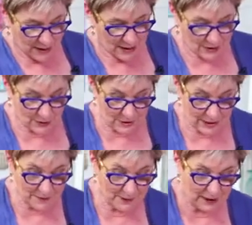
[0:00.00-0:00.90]
So
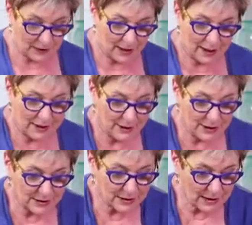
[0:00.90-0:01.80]
same thing.
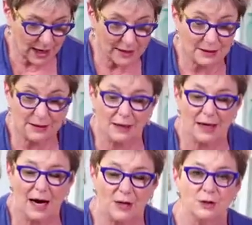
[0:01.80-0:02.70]
This I did
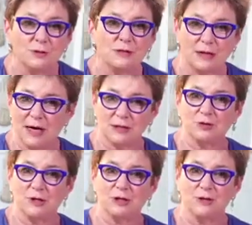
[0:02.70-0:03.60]
I used the
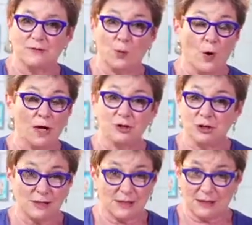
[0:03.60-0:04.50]
concentration of the wine
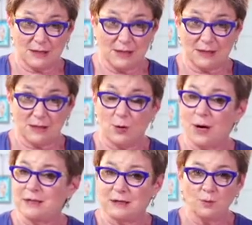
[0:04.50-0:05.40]
just as it is. So
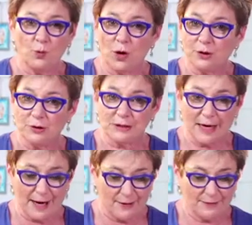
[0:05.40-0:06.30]
I didn't water it
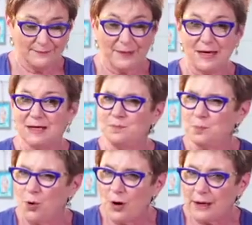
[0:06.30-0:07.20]
down. I didn't
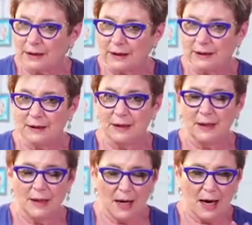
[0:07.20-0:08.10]
boil it
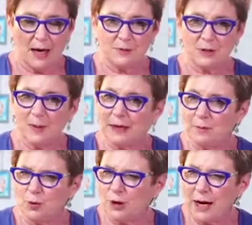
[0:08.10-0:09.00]
um, to make it
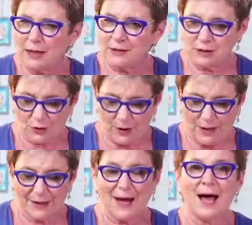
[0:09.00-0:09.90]
more
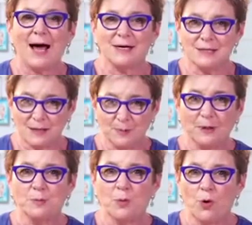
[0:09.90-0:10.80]
concentrated. I
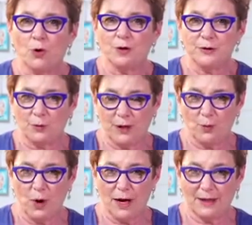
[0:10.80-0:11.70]
simply poured the red
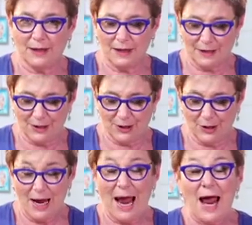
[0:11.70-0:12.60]
wine in
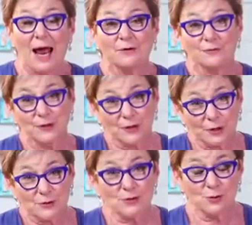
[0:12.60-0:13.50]
here. And for
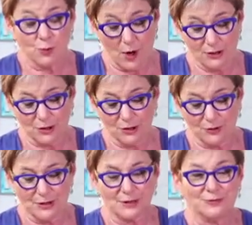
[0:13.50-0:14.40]
those who want to know
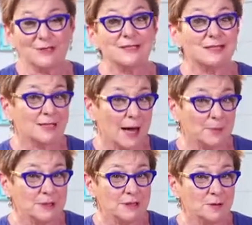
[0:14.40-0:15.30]
the difference, this
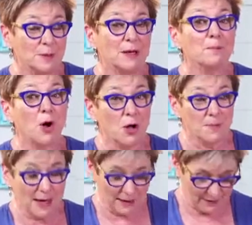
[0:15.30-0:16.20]
happens to be a
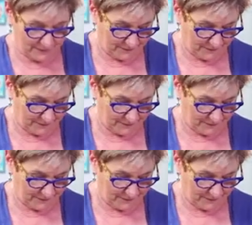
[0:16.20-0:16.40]
Malbec.